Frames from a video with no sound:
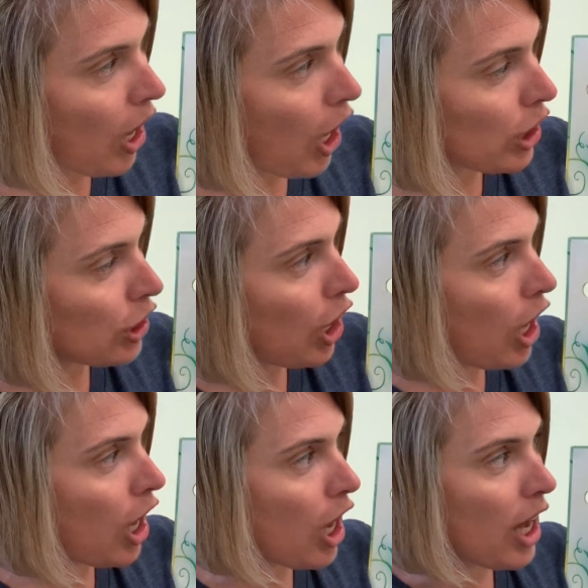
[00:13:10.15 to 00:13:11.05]

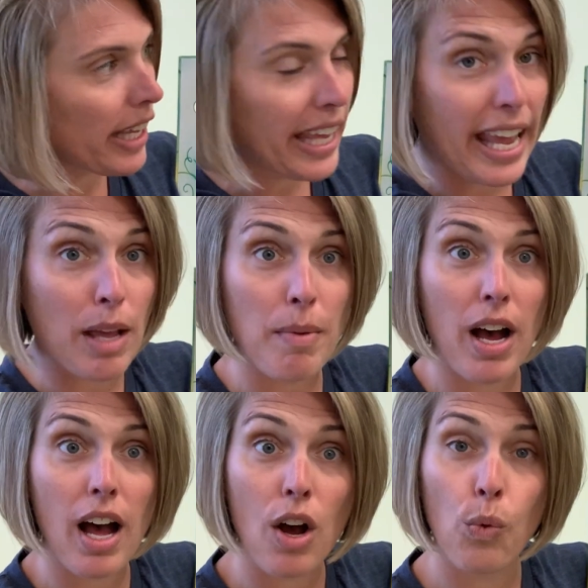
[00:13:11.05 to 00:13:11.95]
Along came
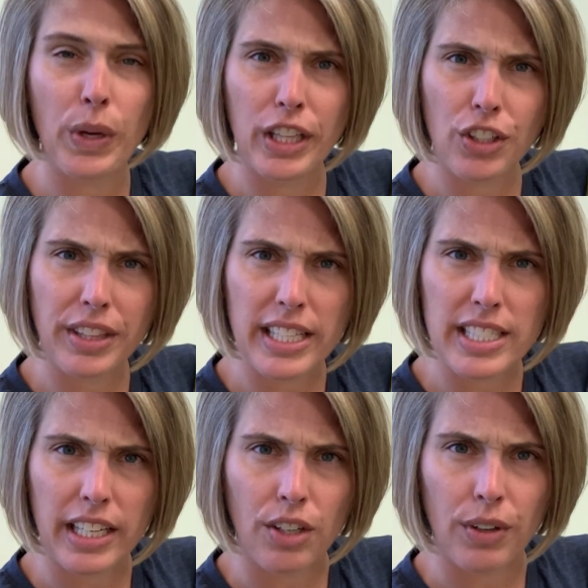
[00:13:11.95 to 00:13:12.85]
a, you learned that
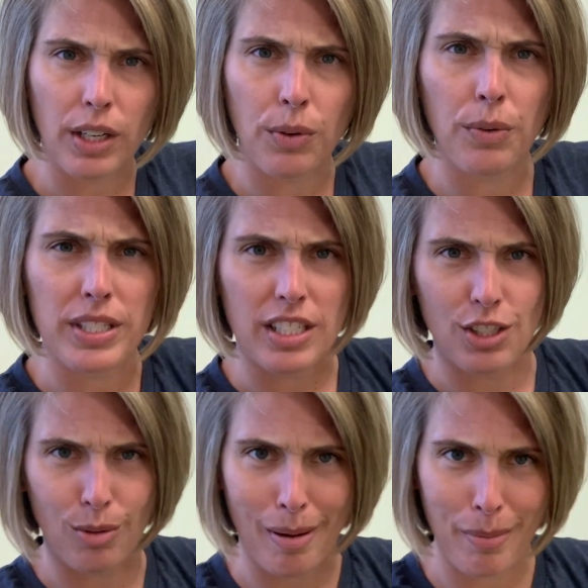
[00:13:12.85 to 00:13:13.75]
sign already. What was it?
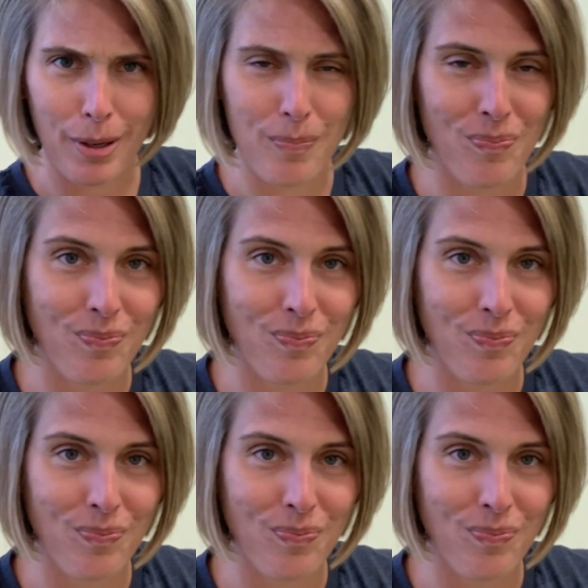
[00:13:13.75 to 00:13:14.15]
Do you remember?